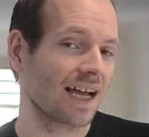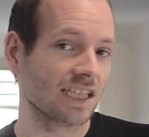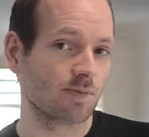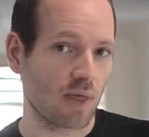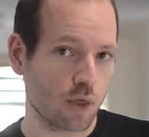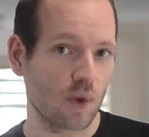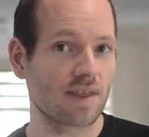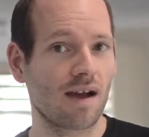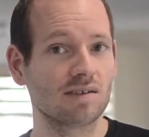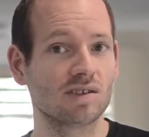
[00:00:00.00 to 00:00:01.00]
I spent three
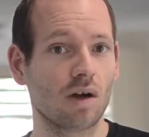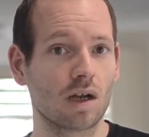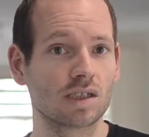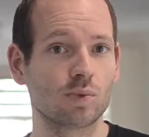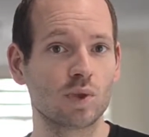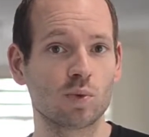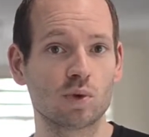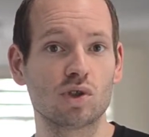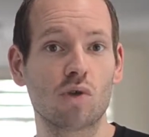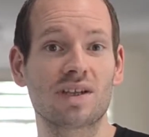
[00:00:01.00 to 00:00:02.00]
thousand dollars, which
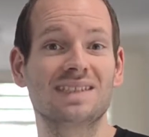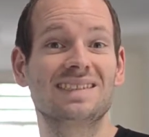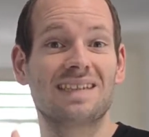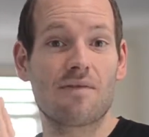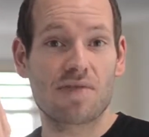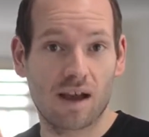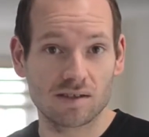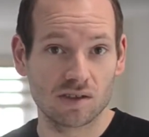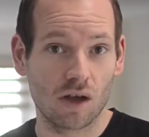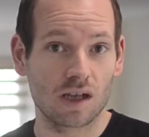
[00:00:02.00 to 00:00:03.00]
resulted in seven
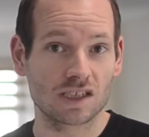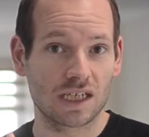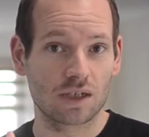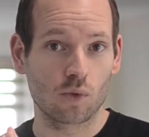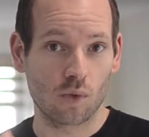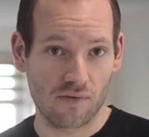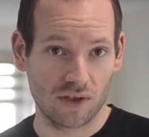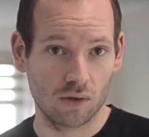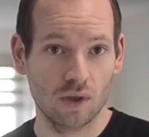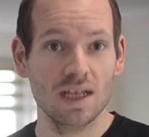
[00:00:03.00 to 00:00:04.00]
thousand dollars in
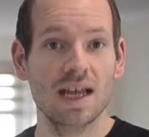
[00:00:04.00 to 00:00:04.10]
revenue.